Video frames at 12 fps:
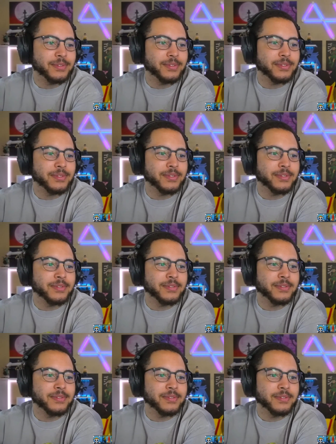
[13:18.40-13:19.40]

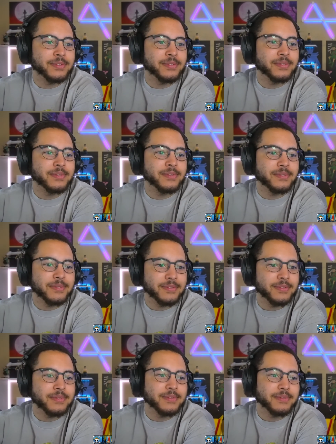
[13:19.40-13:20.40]

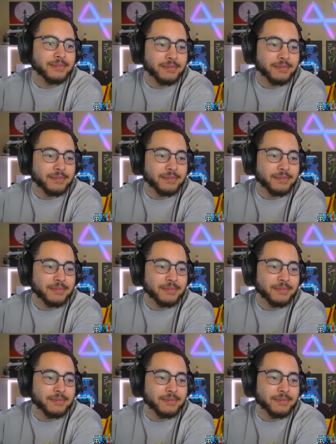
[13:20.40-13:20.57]
[no speech]